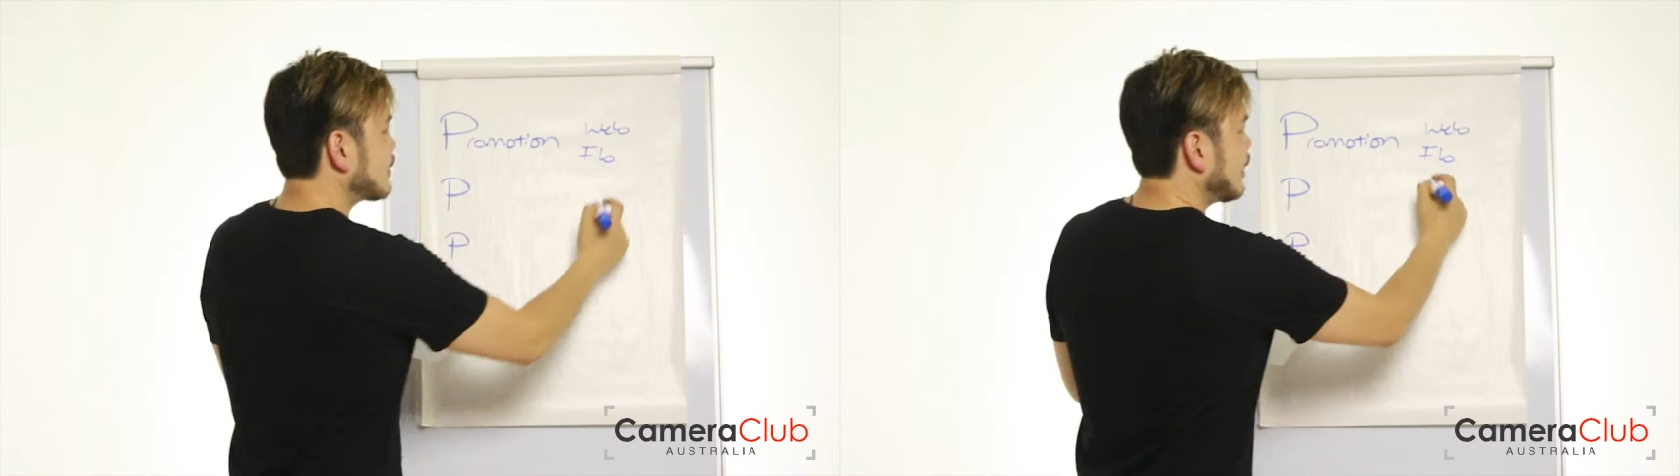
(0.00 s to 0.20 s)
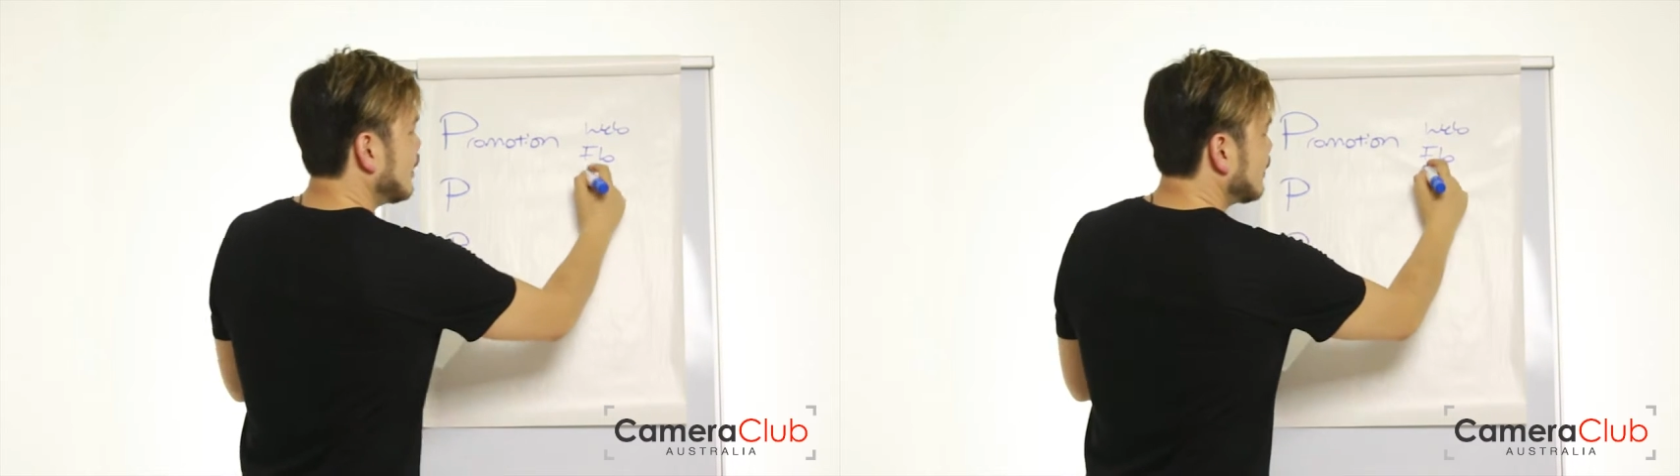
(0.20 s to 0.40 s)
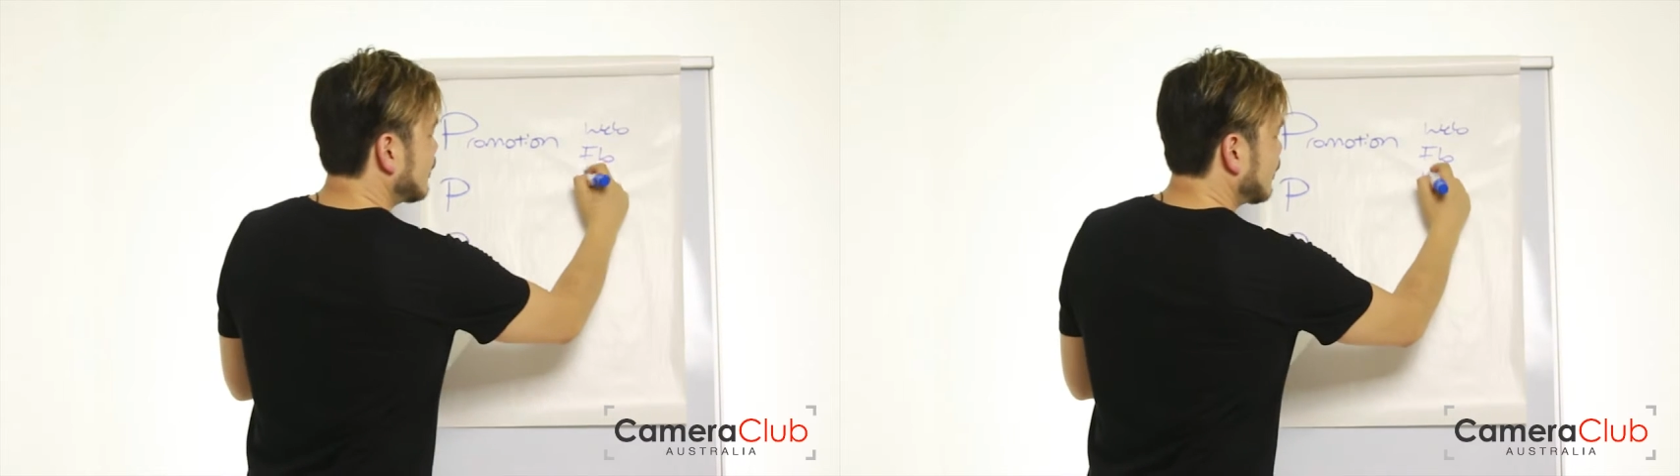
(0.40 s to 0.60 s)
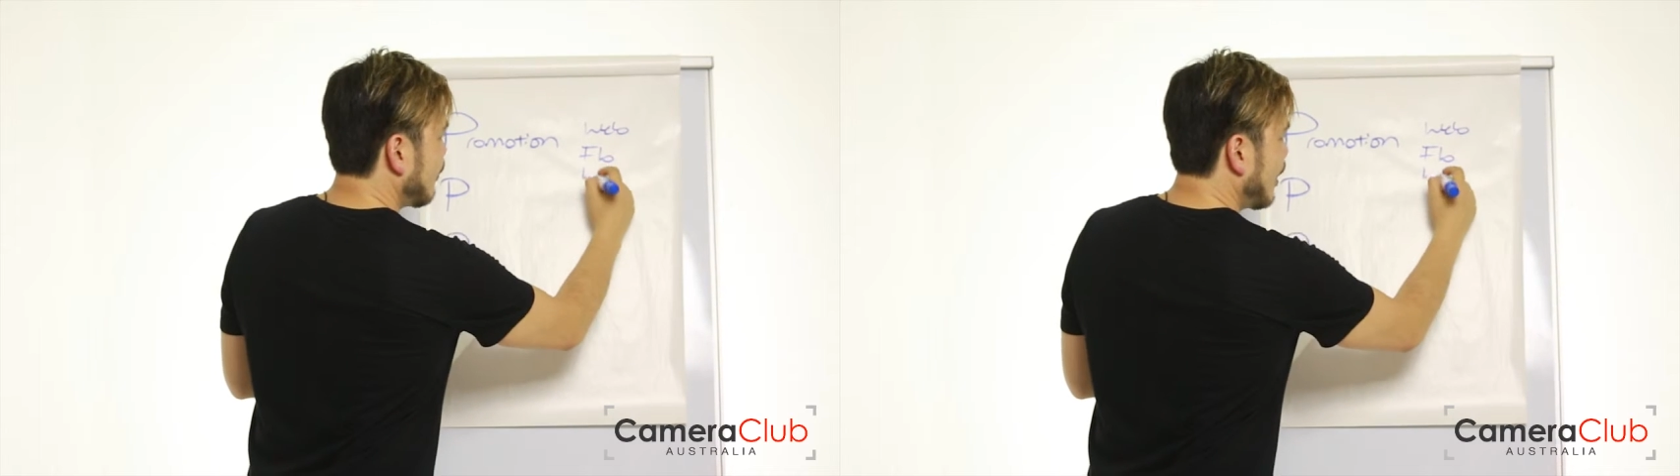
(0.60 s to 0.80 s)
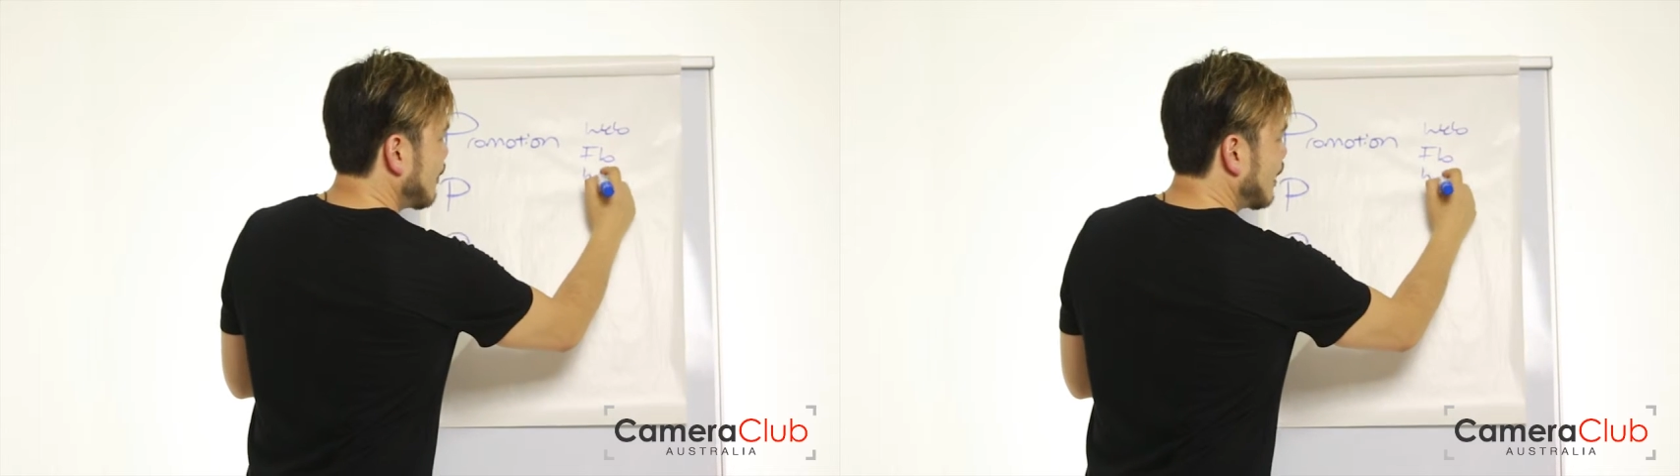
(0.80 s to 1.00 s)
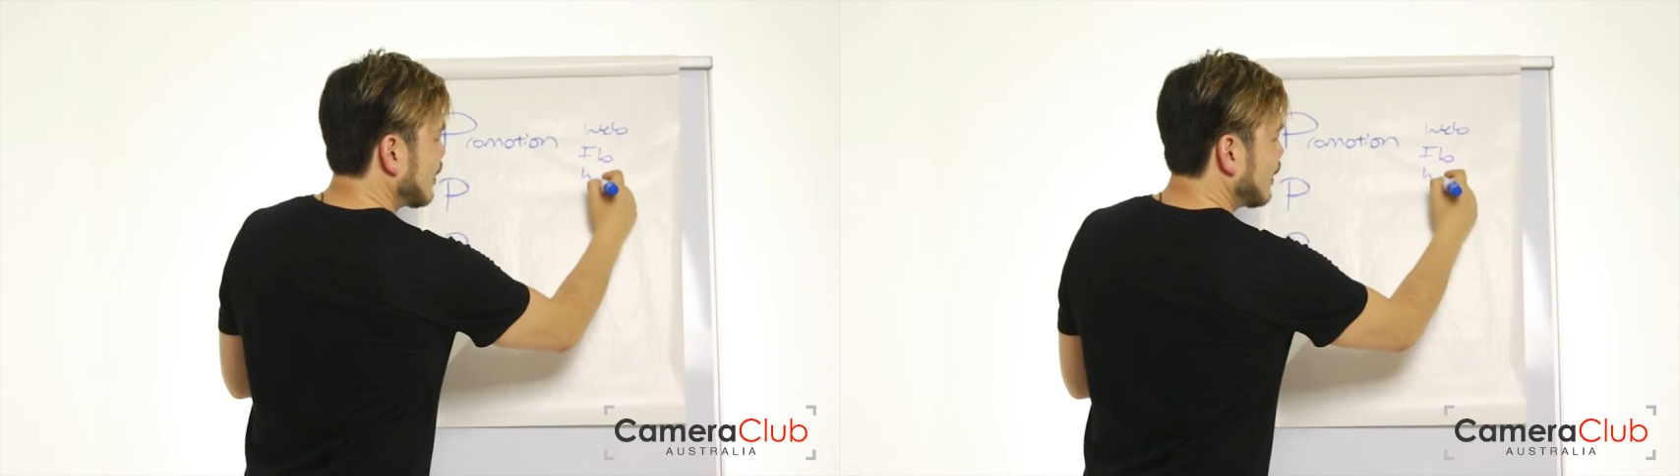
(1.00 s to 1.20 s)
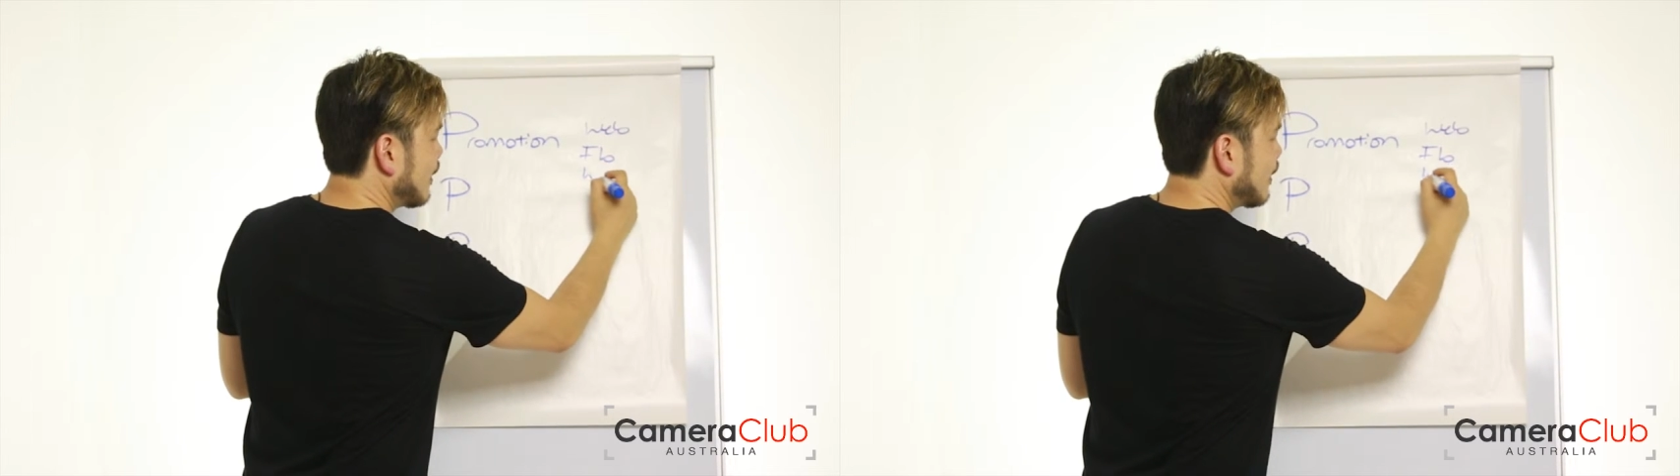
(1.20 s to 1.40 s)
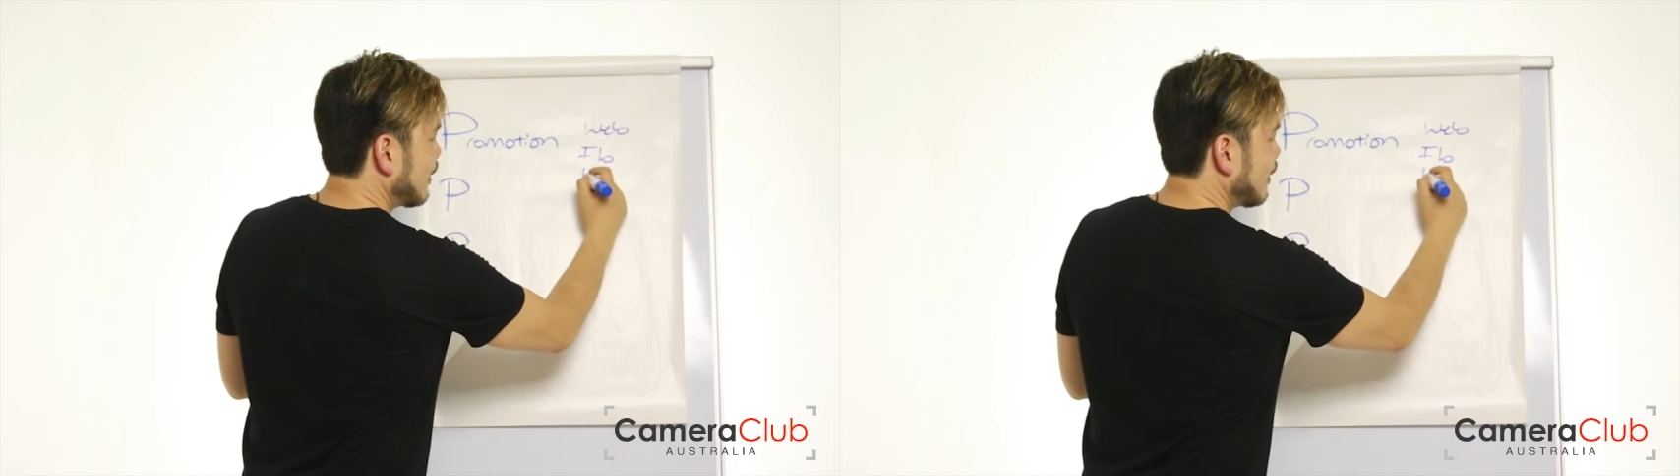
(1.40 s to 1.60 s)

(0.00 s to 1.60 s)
get an Instagram thing